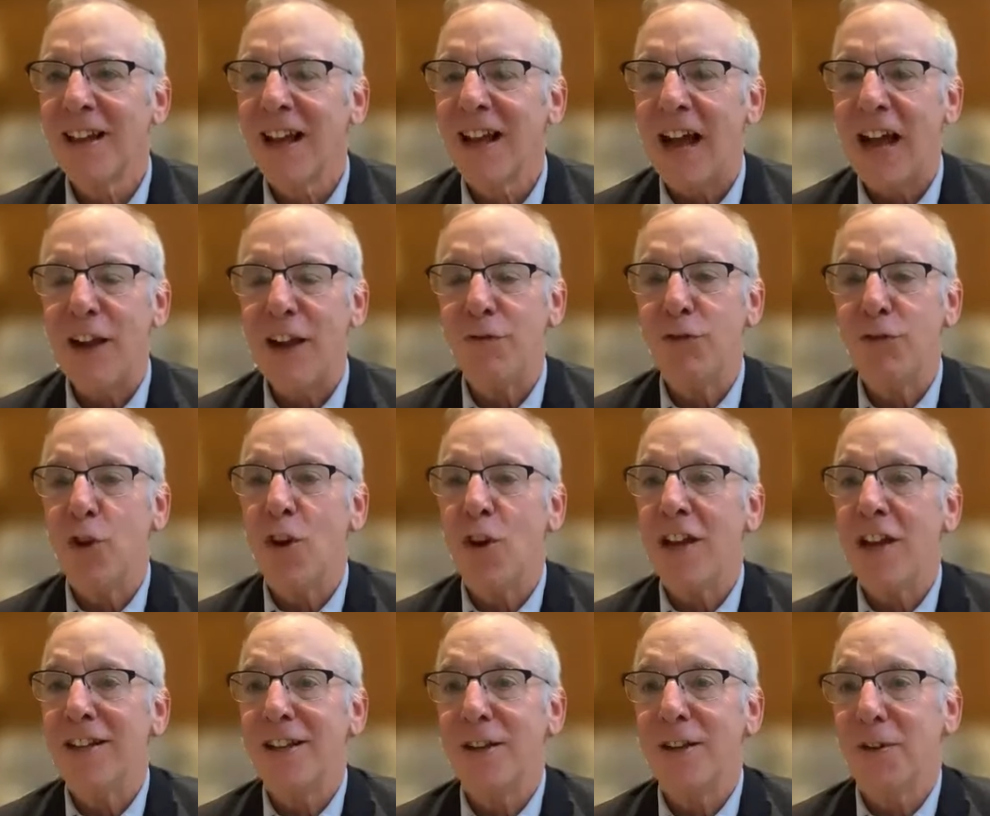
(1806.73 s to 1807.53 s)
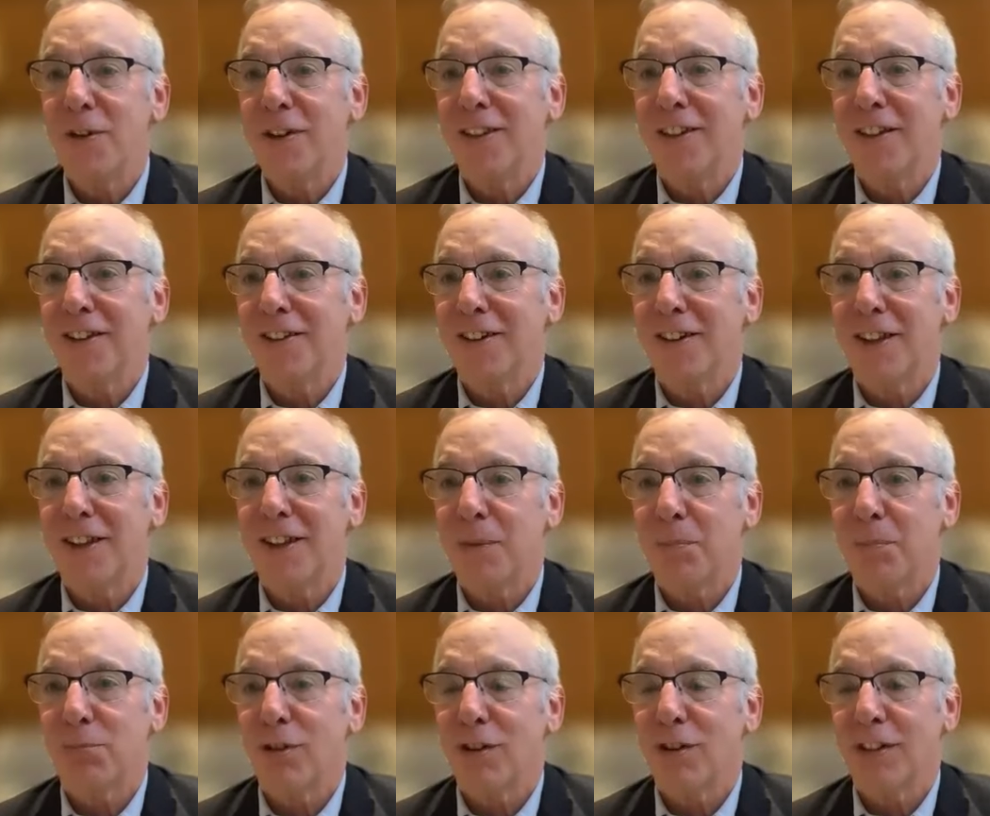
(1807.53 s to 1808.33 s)
I have no idea what the
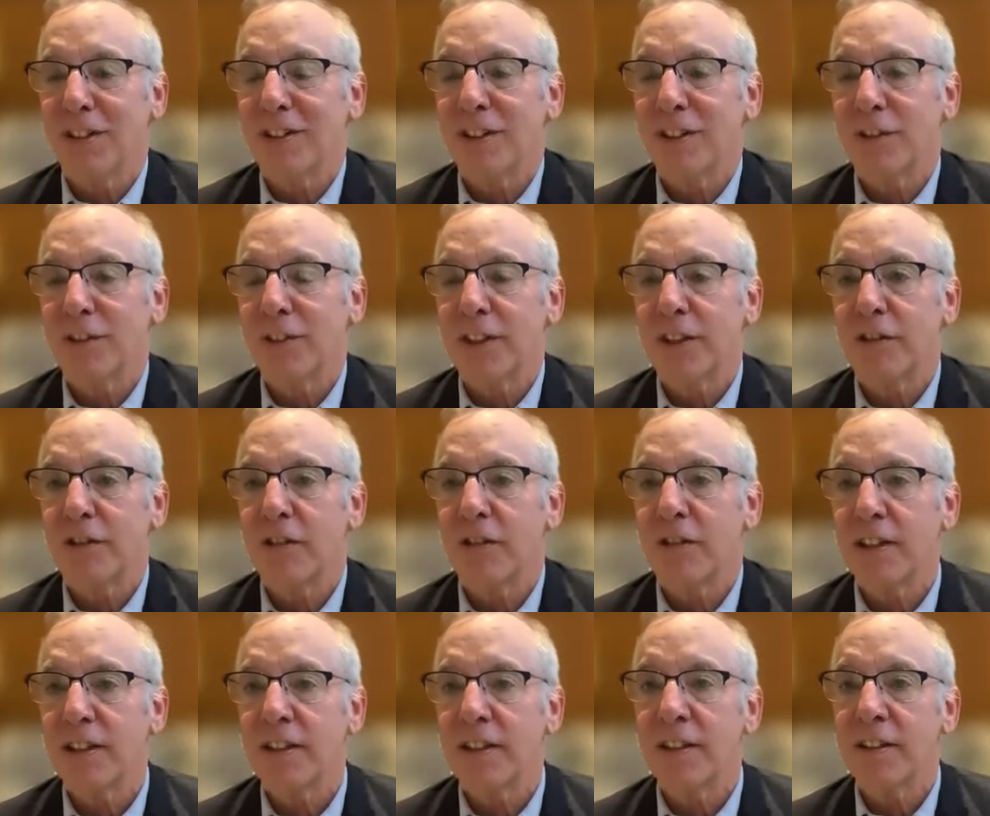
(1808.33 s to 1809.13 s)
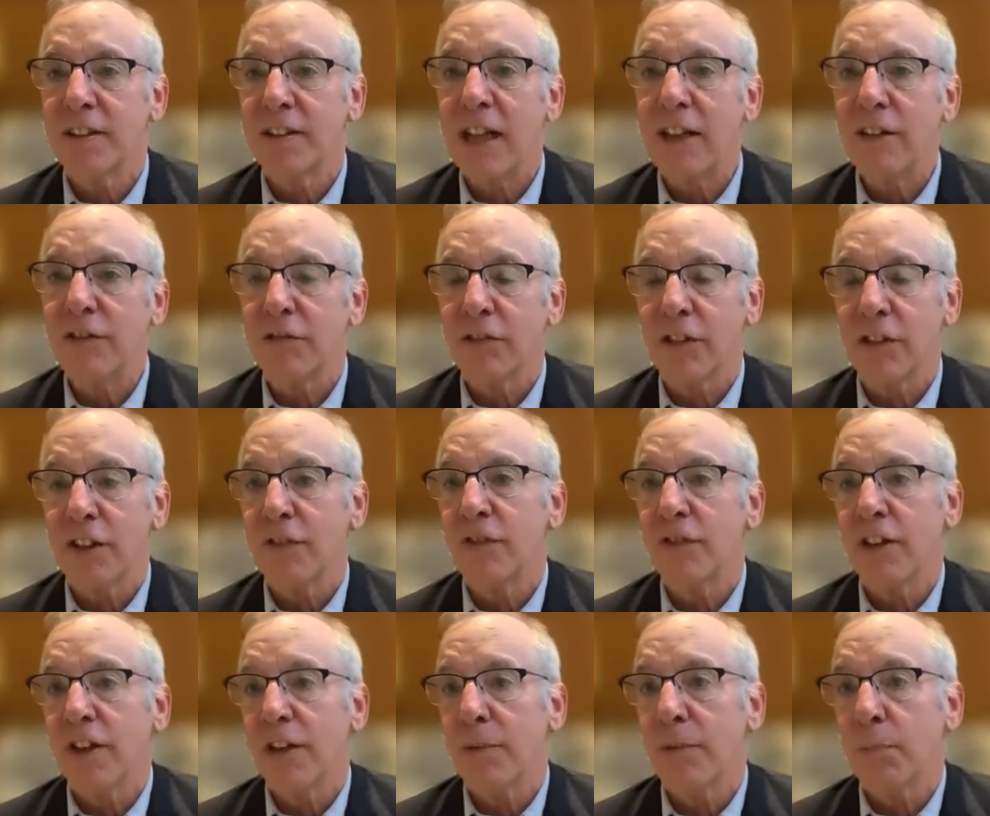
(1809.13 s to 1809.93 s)
underlying productivity trend, and that's really
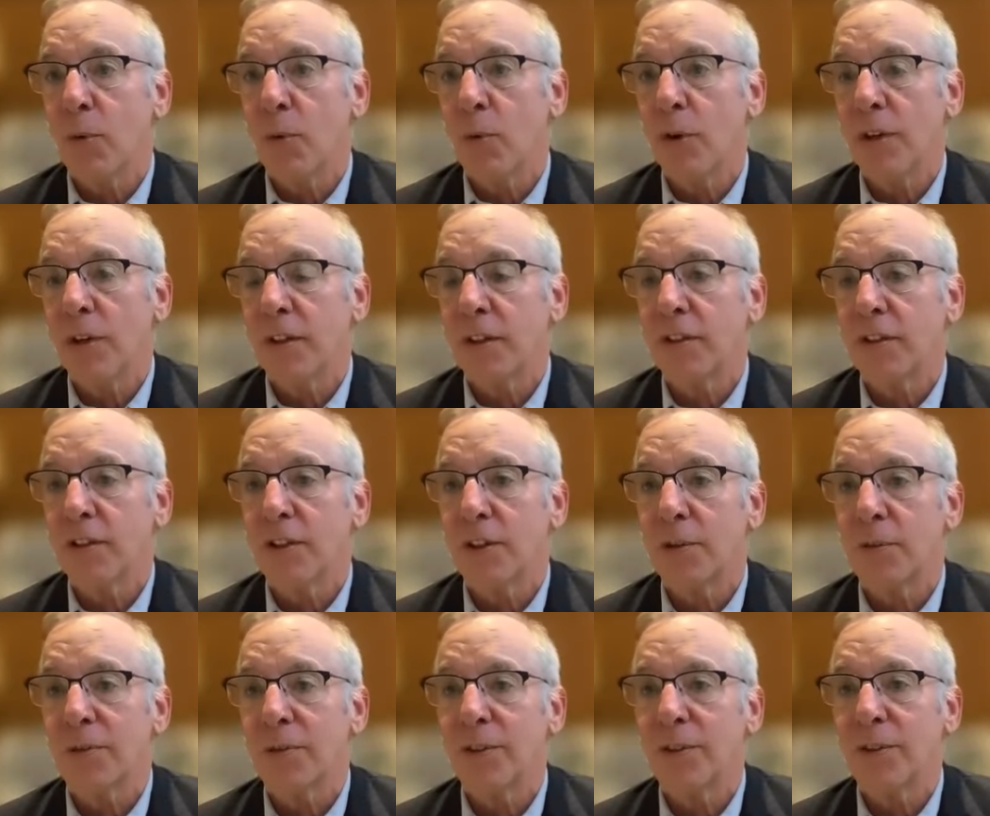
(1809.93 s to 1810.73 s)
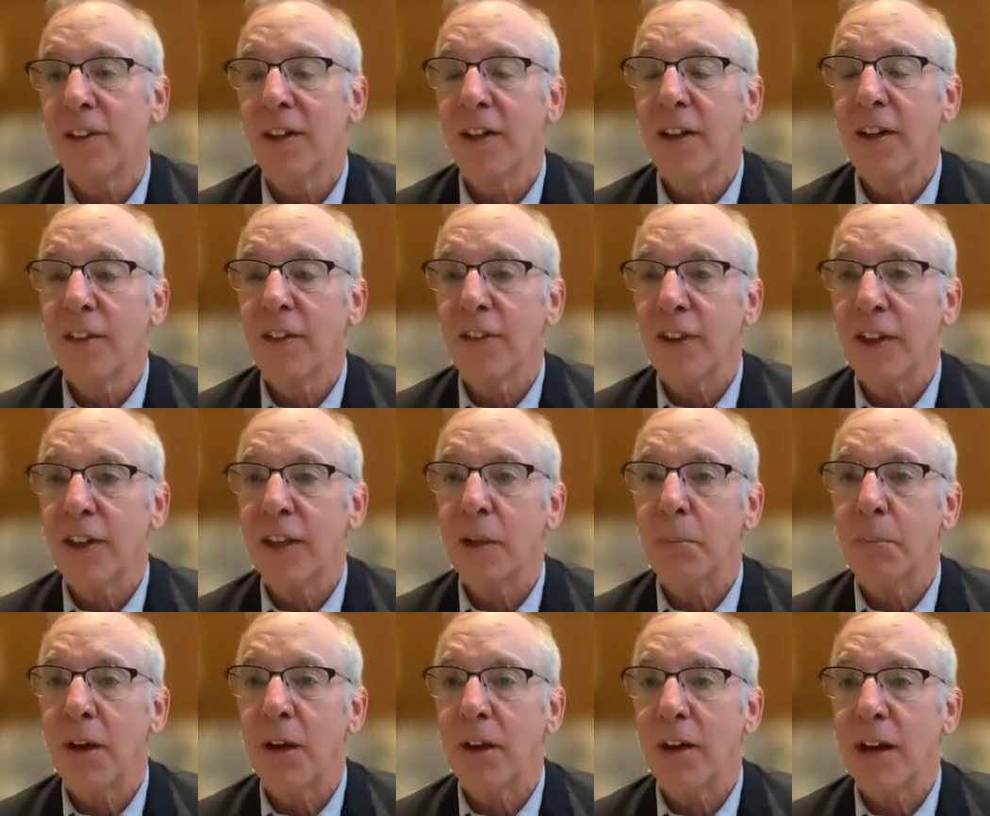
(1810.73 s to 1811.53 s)
very important in terms of thinking
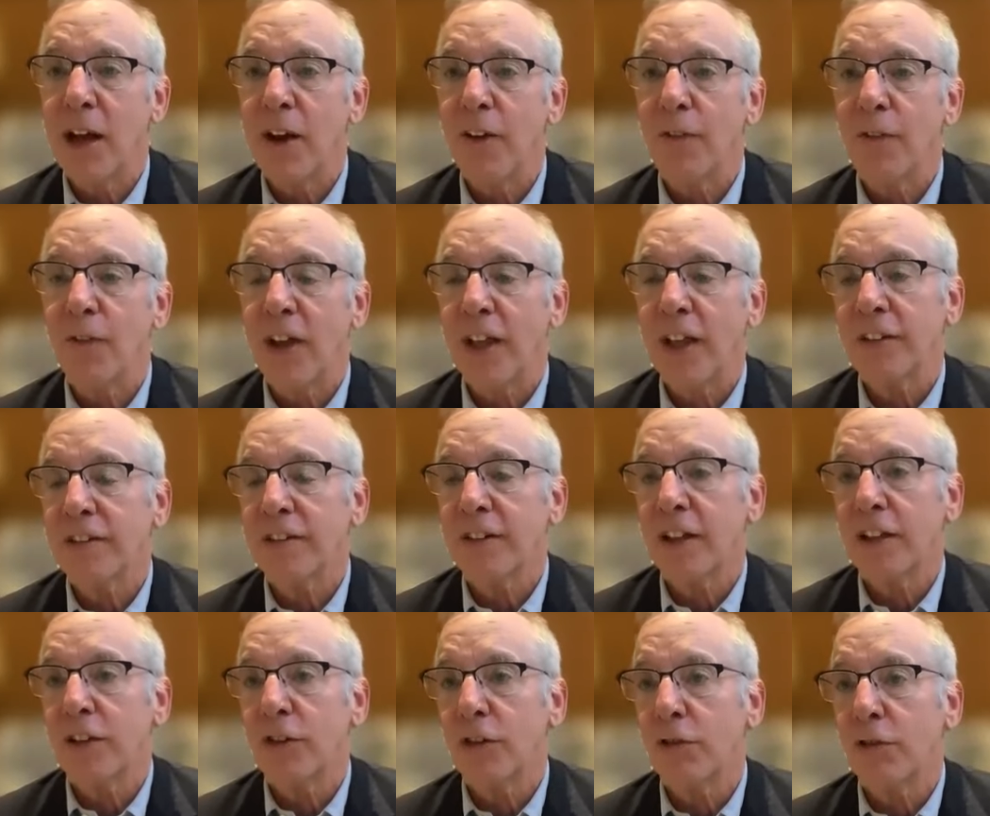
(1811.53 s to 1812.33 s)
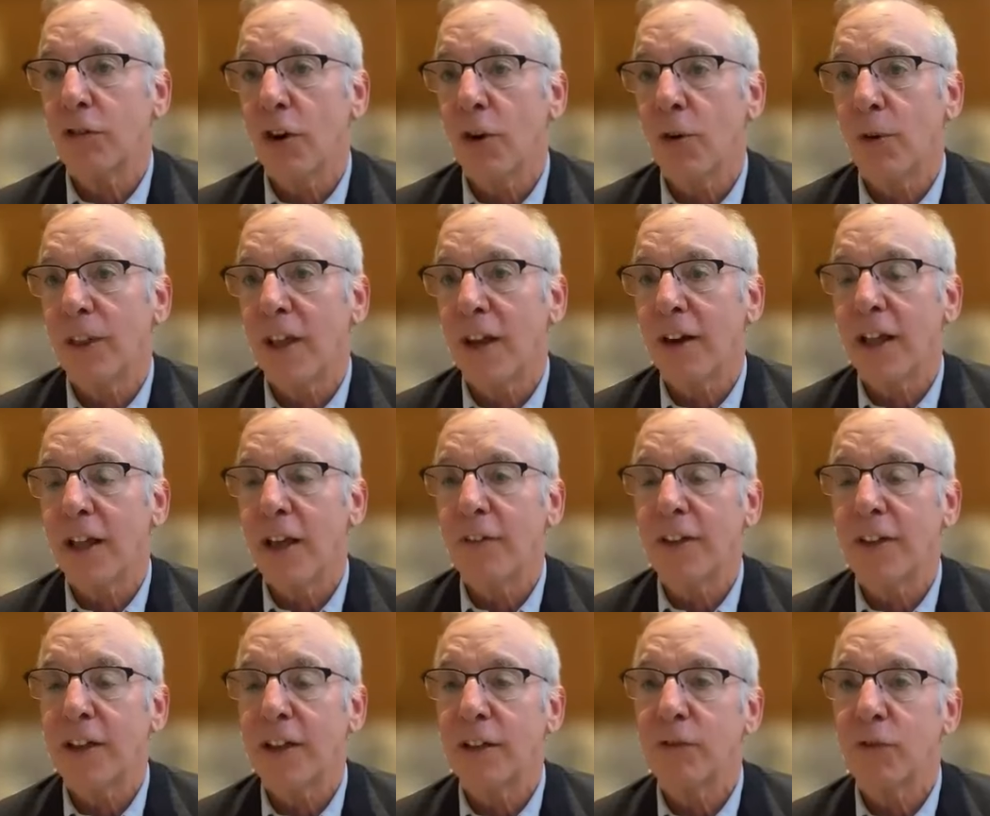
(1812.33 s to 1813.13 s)
about how fast can you grow without
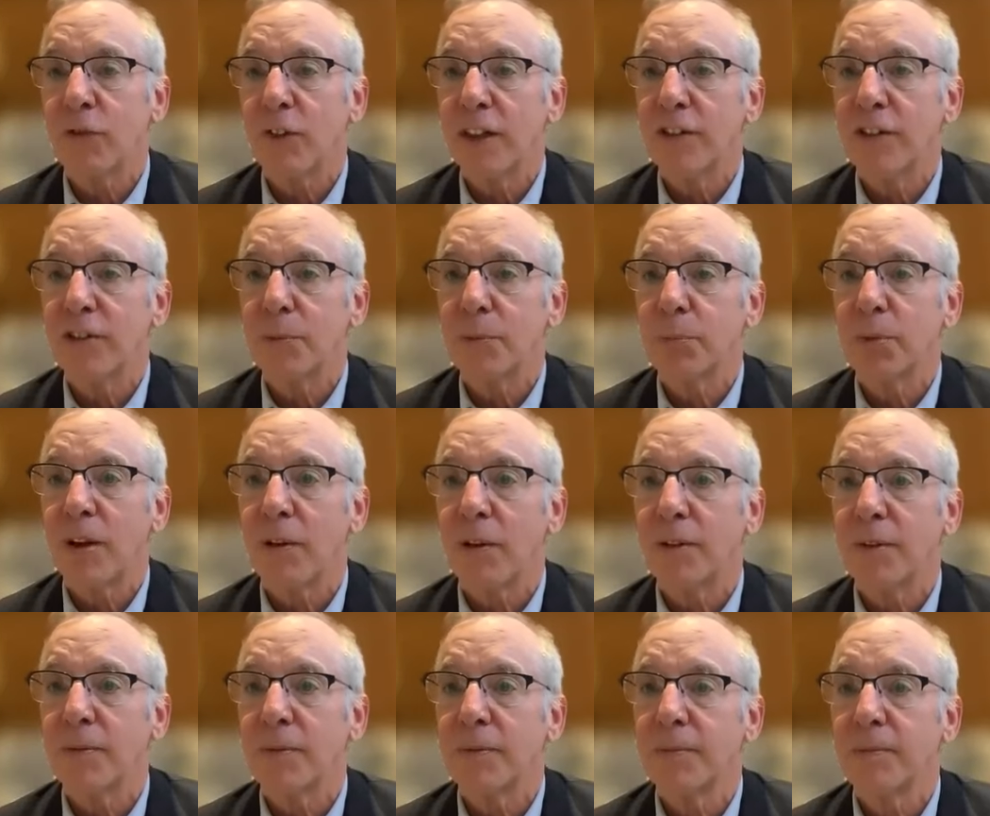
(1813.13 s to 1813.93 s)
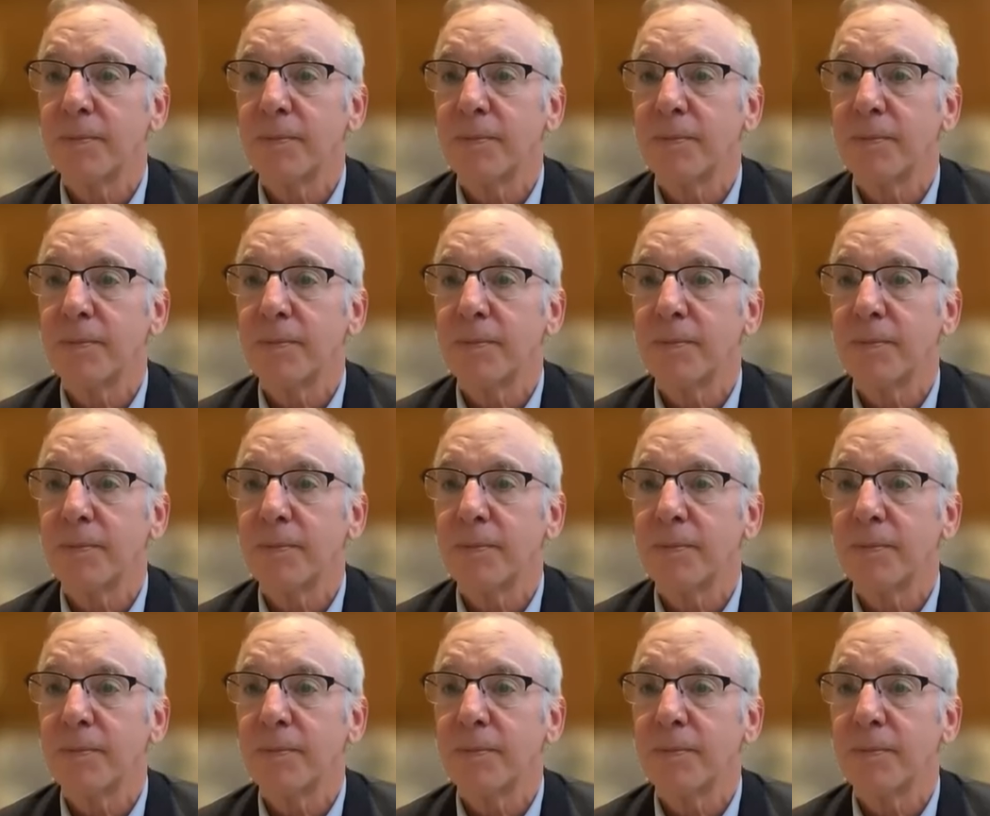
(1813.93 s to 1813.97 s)
having an inflation problem.